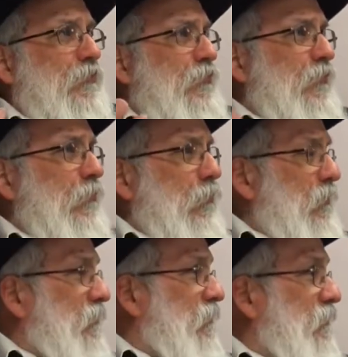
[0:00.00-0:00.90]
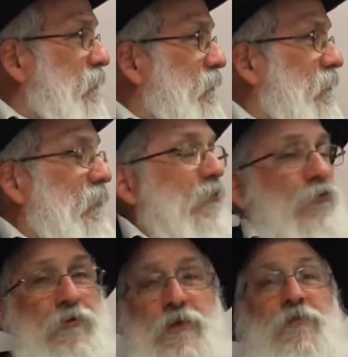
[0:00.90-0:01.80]
it took so long?
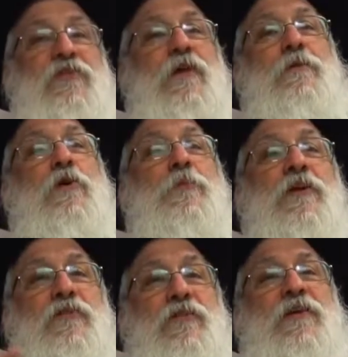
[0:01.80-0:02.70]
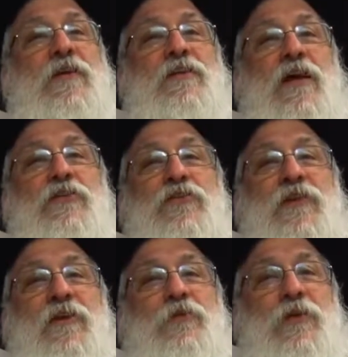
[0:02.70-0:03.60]
So the Rebbe said, no, because the kid
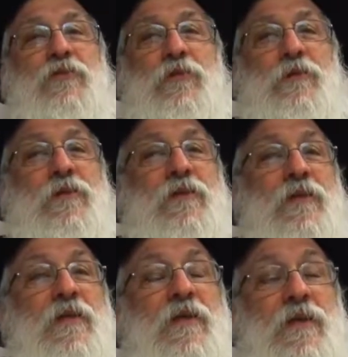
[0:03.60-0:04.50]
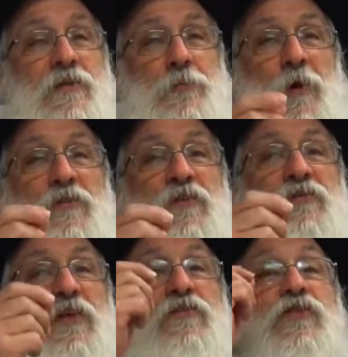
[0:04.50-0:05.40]
understands what he's learning. The pasuk
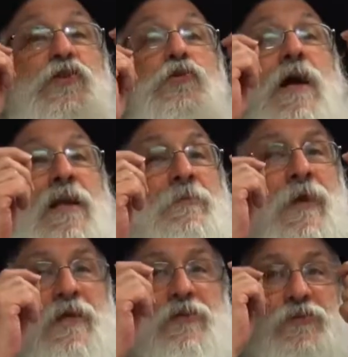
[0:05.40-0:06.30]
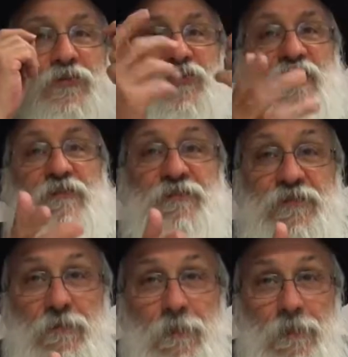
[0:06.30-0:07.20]
says, you got to make it
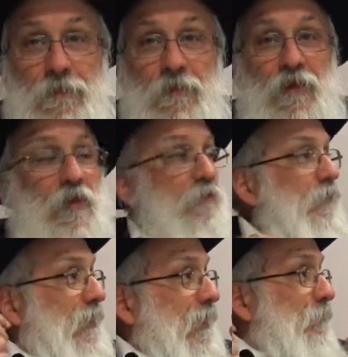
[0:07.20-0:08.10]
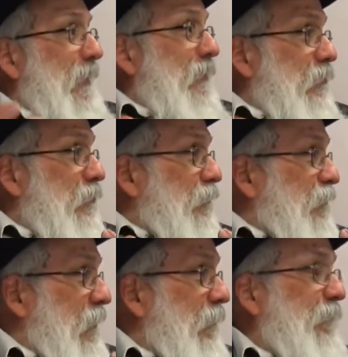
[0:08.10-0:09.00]
yourself. If you got to make it
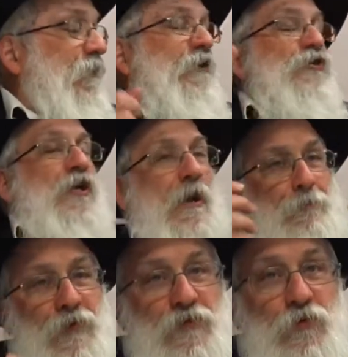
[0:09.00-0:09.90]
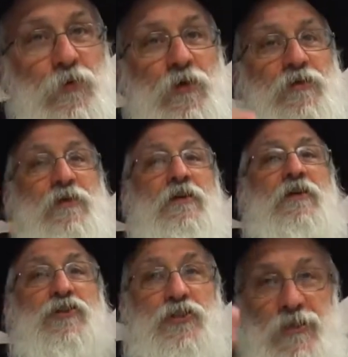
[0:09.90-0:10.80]
yourself, chopping the wood,
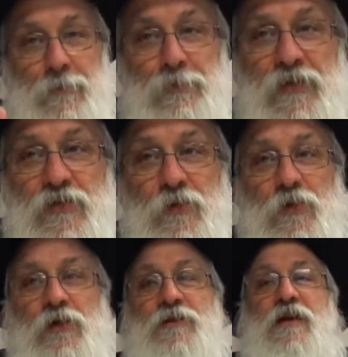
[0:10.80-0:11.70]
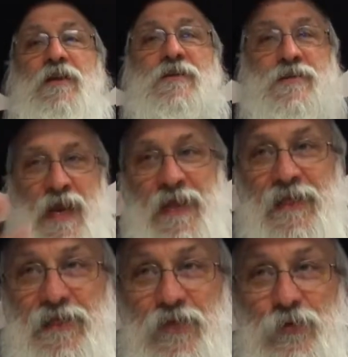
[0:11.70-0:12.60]
schlepping the wood,
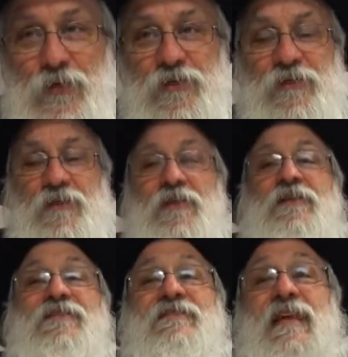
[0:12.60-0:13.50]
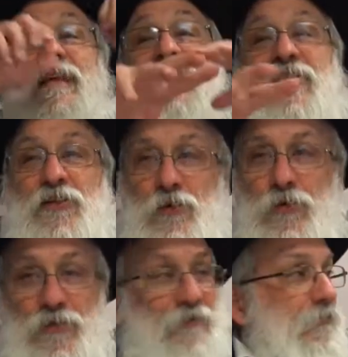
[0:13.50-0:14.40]
nailing the wood, sealing the
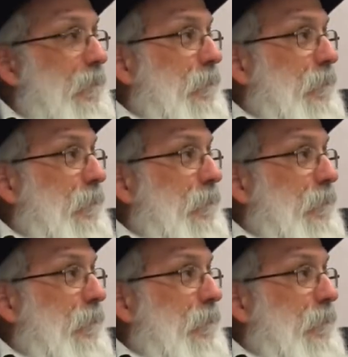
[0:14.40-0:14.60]
wood,